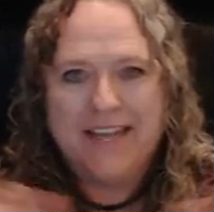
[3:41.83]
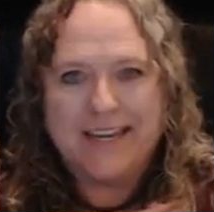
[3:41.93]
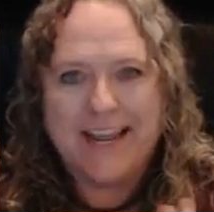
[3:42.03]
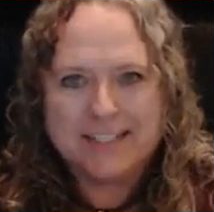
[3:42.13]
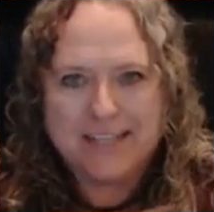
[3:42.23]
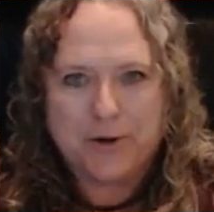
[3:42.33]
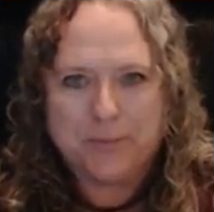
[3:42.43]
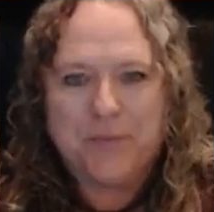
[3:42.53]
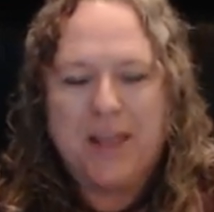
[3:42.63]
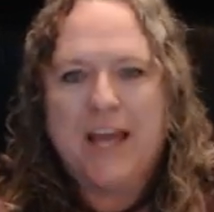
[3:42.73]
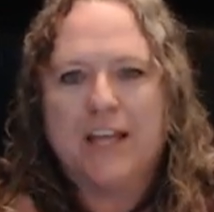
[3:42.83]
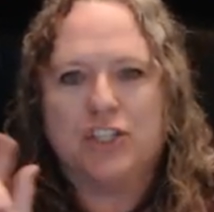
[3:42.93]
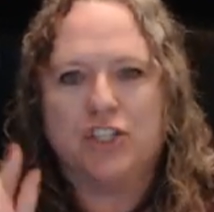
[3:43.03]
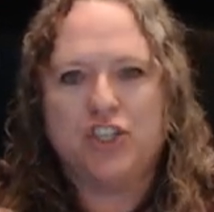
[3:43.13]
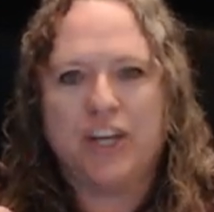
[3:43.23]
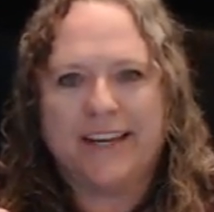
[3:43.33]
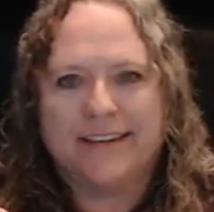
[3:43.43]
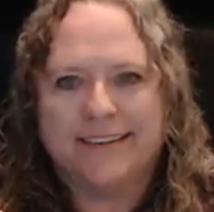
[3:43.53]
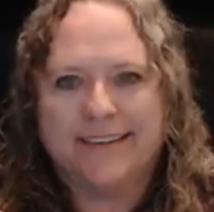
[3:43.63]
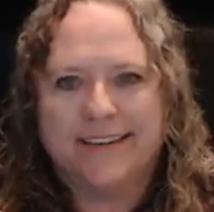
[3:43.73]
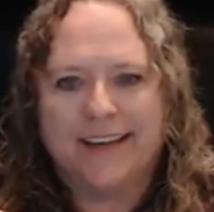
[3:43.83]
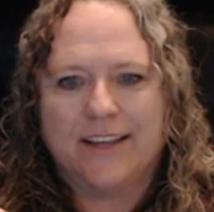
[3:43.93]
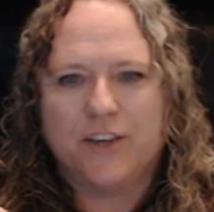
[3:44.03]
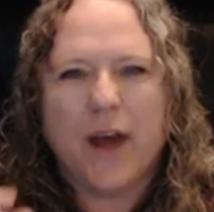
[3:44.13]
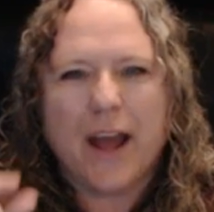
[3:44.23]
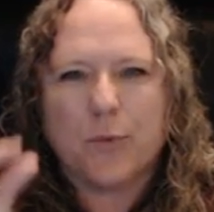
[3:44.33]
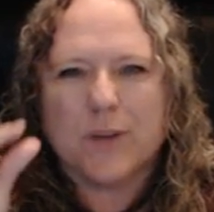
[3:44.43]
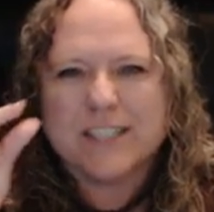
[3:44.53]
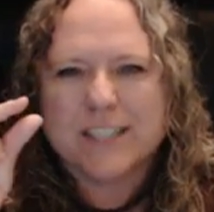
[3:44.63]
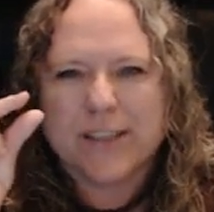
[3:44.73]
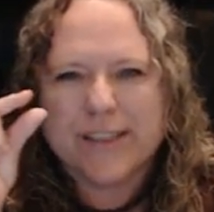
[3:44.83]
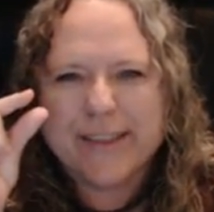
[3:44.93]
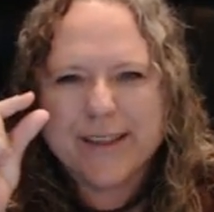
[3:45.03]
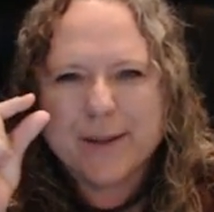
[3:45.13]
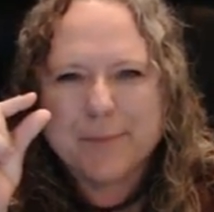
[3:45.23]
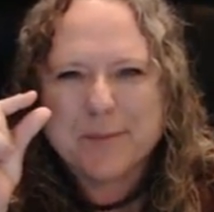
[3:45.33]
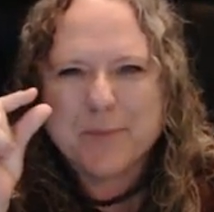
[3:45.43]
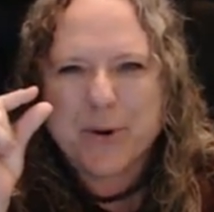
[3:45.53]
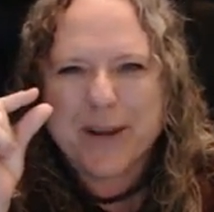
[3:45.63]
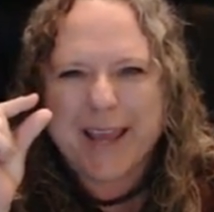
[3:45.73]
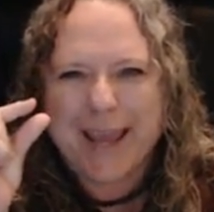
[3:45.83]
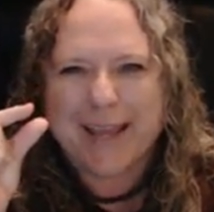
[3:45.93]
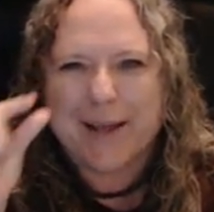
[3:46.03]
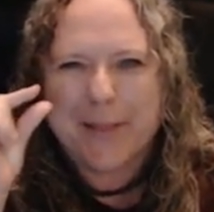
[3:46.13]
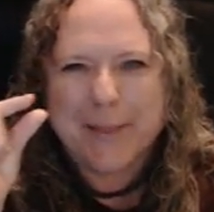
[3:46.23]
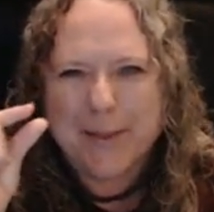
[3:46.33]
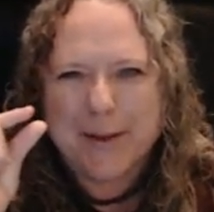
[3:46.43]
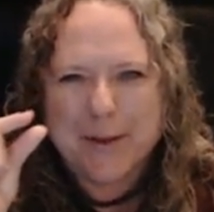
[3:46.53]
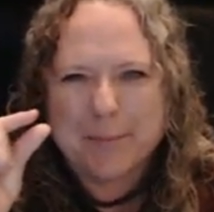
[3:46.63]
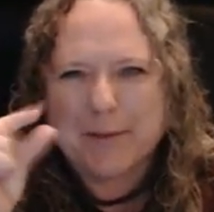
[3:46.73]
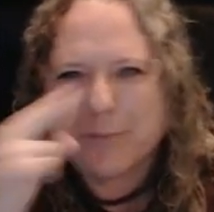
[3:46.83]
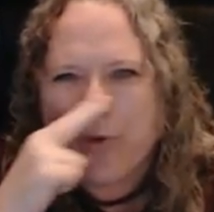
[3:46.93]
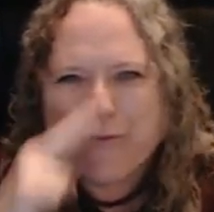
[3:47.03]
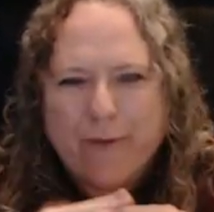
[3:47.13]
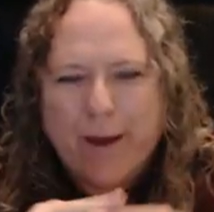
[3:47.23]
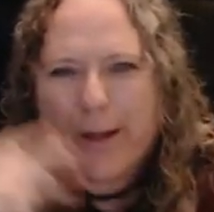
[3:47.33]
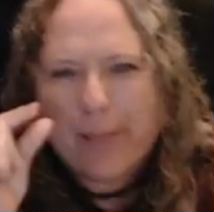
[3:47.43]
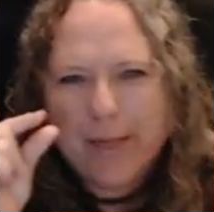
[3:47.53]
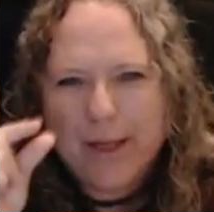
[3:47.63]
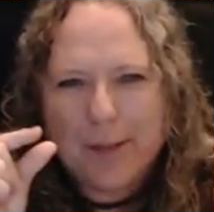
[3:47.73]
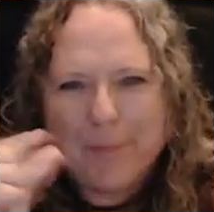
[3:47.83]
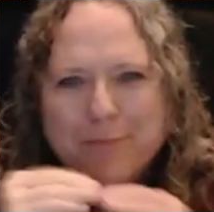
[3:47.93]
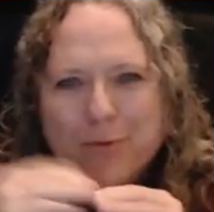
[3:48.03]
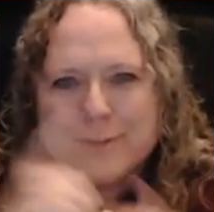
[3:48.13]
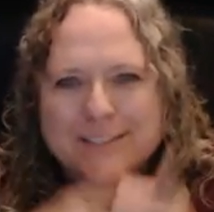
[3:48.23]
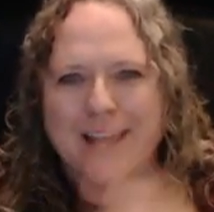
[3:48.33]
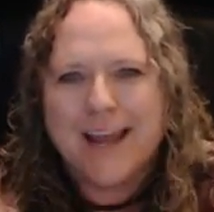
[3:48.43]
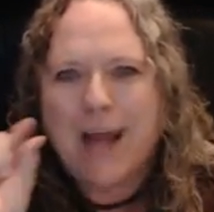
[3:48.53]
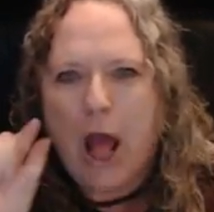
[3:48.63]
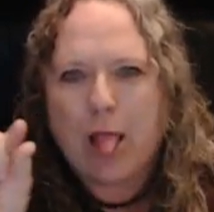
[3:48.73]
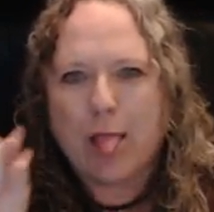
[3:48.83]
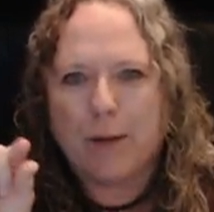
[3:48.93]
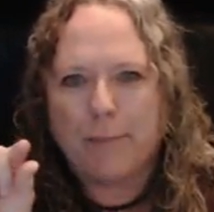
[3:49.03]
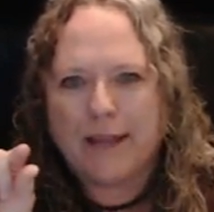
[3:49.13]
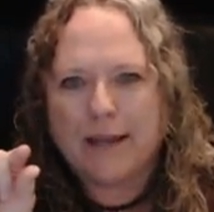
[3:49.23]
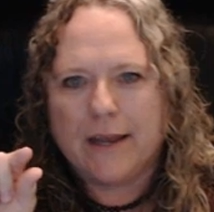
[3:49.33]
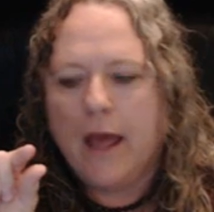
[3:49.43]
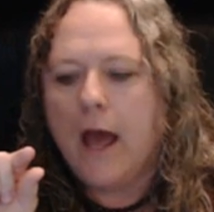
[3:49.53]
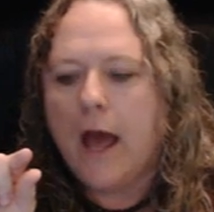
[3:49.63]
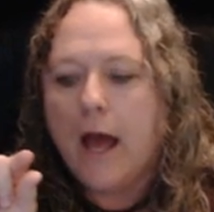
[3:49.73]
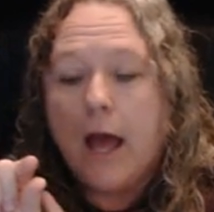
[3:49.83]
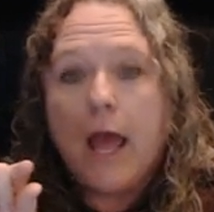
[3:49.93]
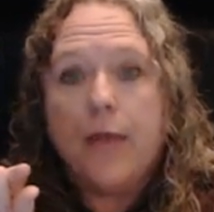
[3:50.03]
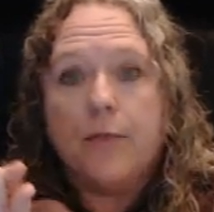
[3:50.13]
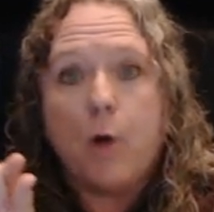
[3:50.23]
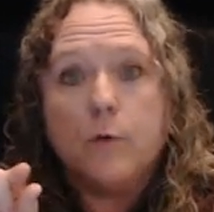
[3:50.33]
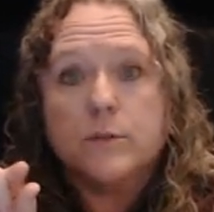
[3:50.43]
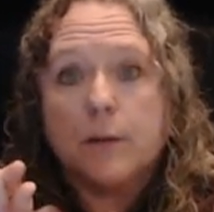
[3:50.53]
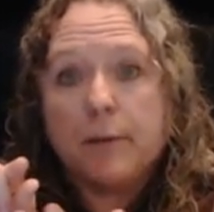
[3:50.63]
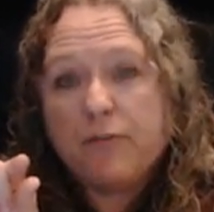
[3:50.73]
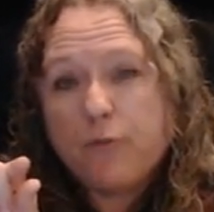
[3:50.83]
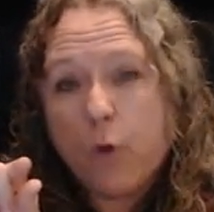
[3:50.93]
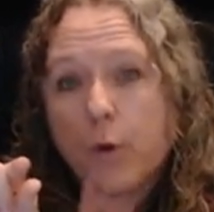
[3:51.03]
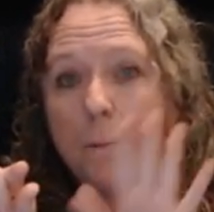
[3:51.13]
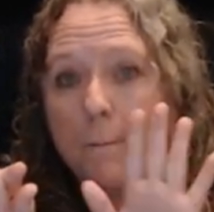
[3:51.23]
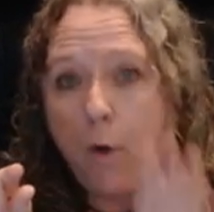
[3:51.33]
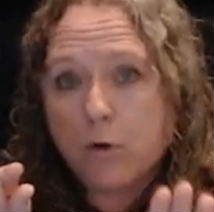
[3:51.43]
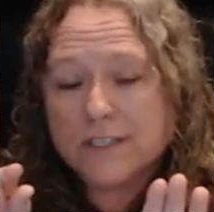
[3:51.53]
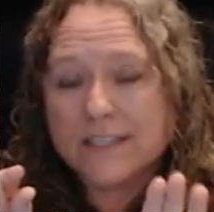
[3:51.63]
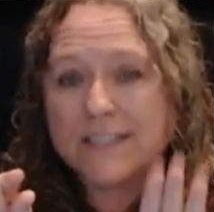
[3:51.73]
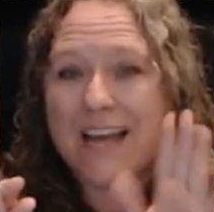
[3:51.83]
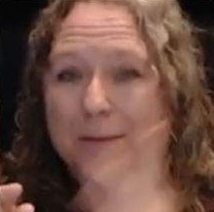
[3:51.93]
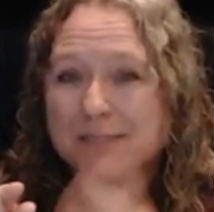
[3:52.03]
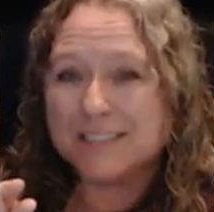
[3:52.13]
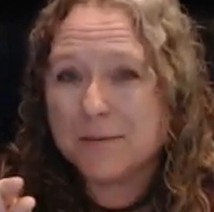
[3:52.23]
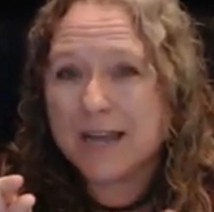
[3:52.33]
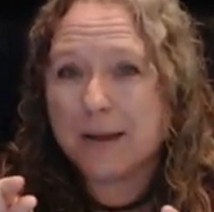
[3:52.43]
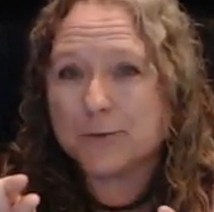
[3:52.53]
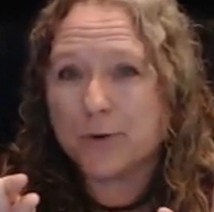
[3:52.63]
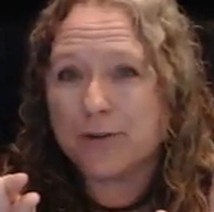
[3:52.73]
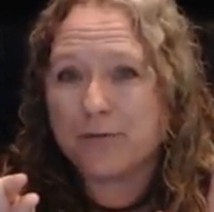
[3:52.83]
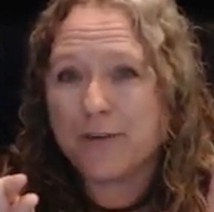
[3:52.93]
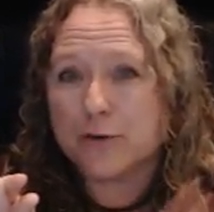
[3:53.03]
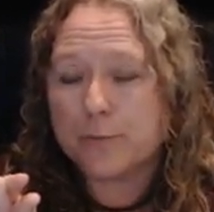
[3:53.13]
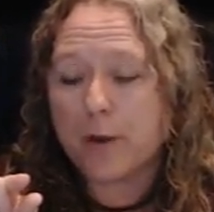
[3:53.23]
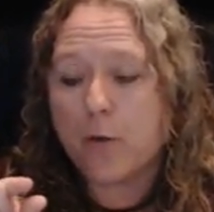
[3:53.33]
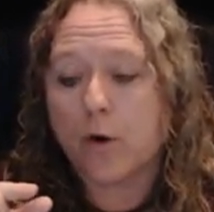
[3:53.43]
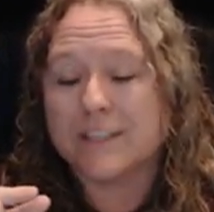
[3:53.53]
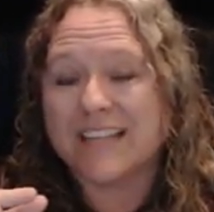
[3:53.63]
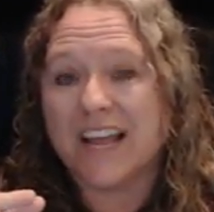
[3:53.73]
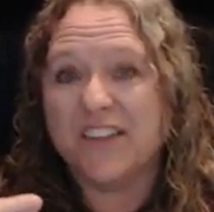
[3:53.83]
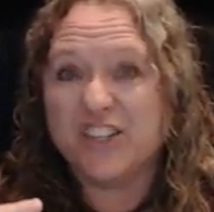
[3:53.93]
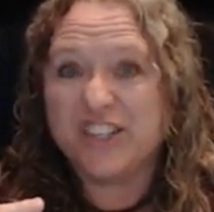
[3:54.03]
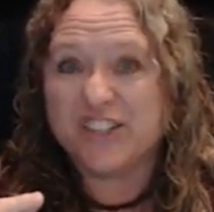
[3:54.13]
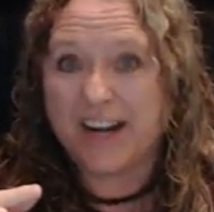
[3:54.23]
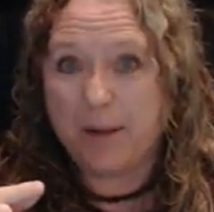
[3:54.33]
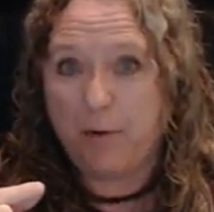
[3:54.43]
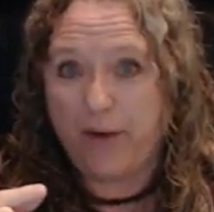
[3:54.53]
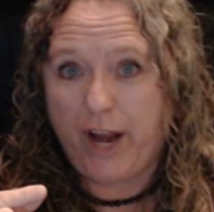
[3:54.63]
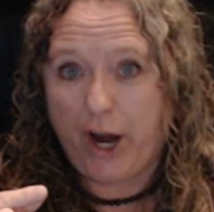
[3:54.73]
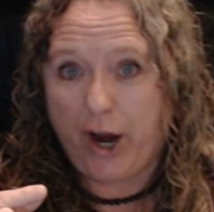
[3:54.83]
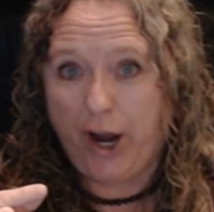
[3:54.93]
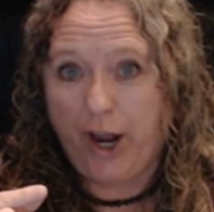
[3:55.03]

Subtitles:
Next letter, G. You know how you want just a little bit more cake, a little bit more fun, a little bit more sign, a little bit, and the palm is going to be forward most of the time. Sometimes we're going to finger spell words and the G is going to come over here.